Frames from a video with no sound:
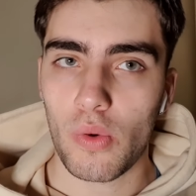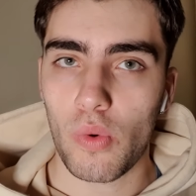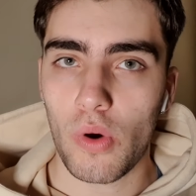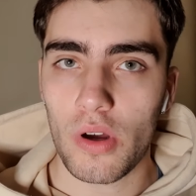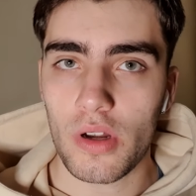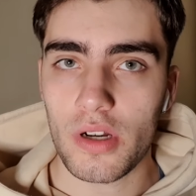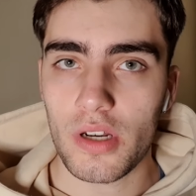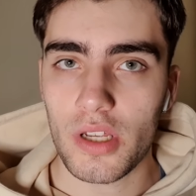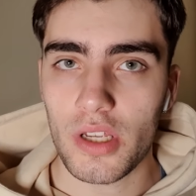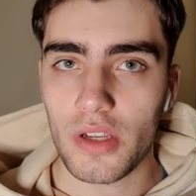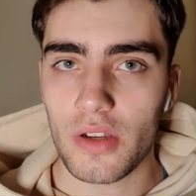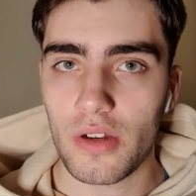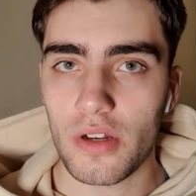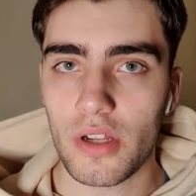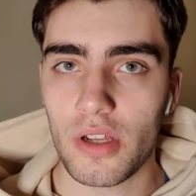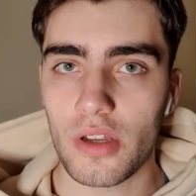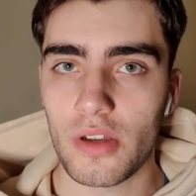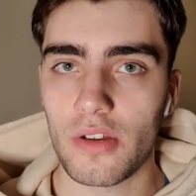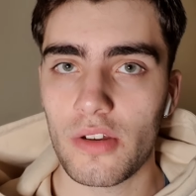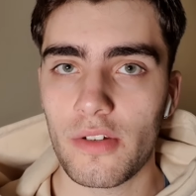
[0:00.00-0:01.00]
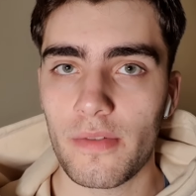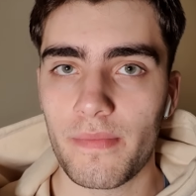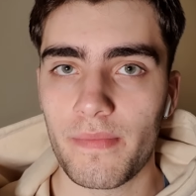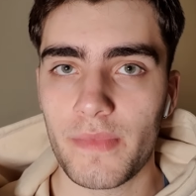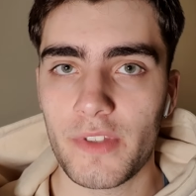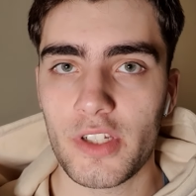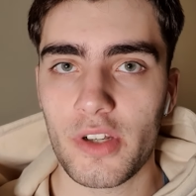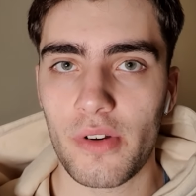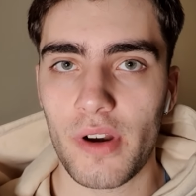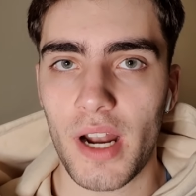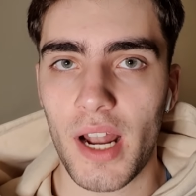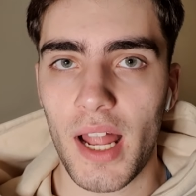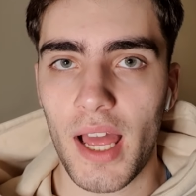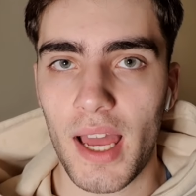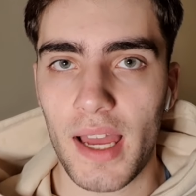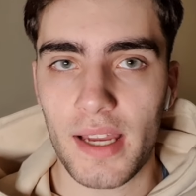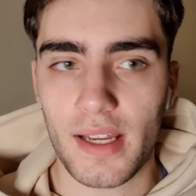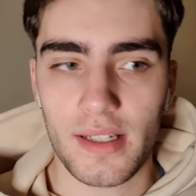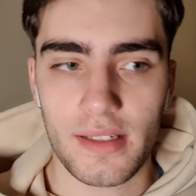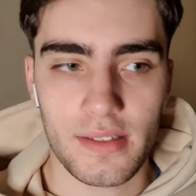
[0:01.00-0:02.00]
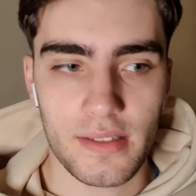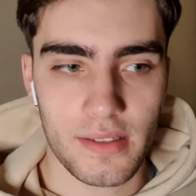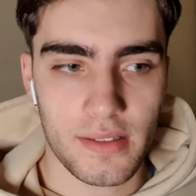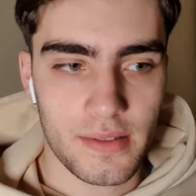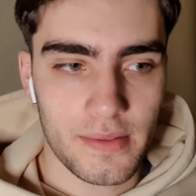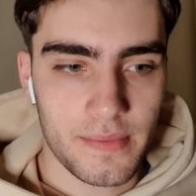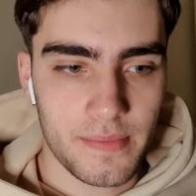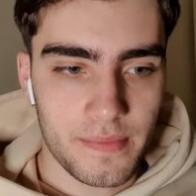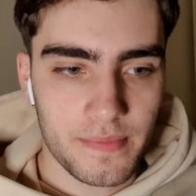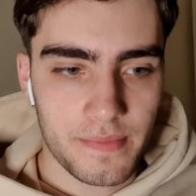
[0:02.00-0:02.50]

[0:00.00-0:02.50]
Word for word: What do you do to relax?